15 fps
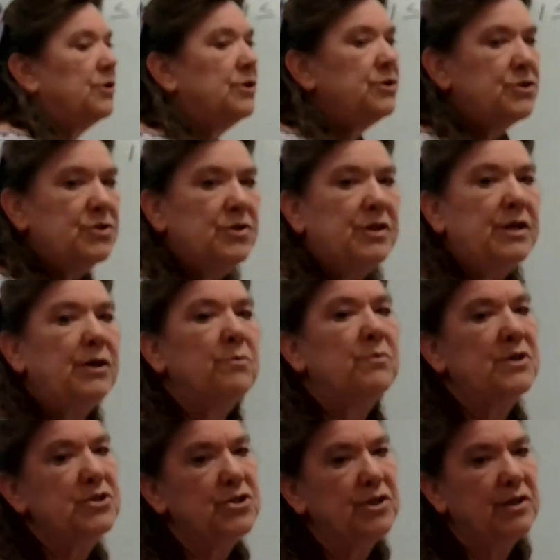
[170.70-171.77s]
it to the
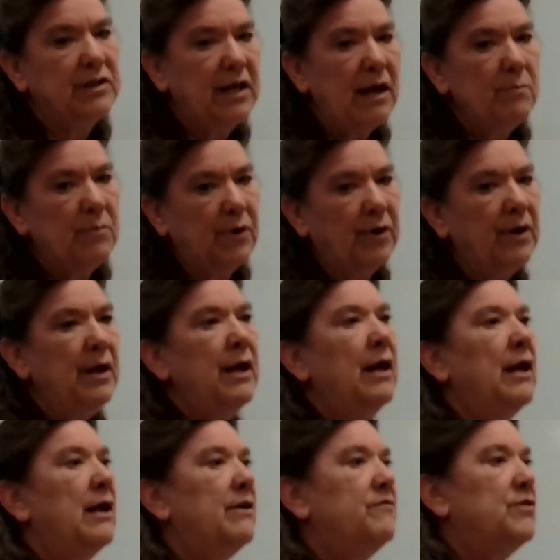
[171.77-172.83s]
original number
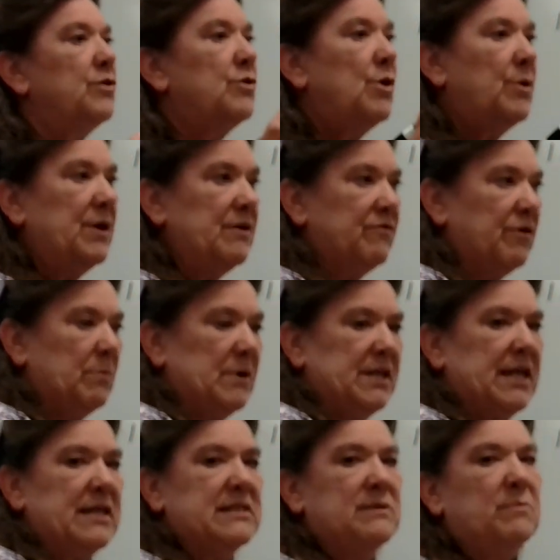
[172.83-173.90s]
if you're going from a
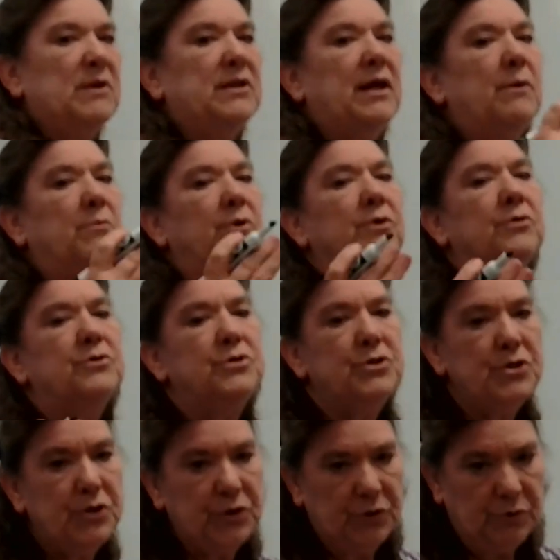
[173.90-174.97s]
decimal number
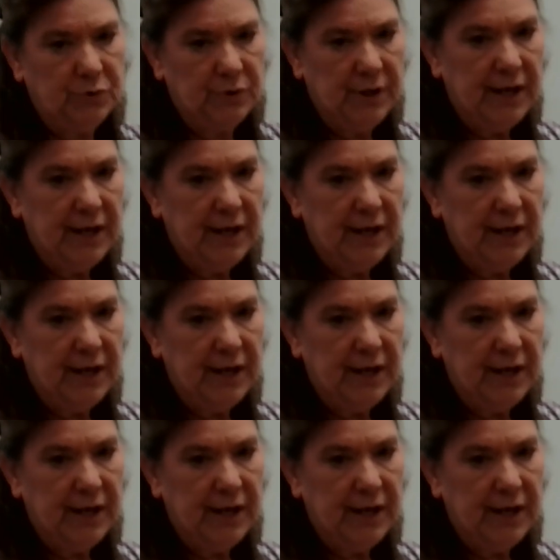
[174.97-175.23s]
to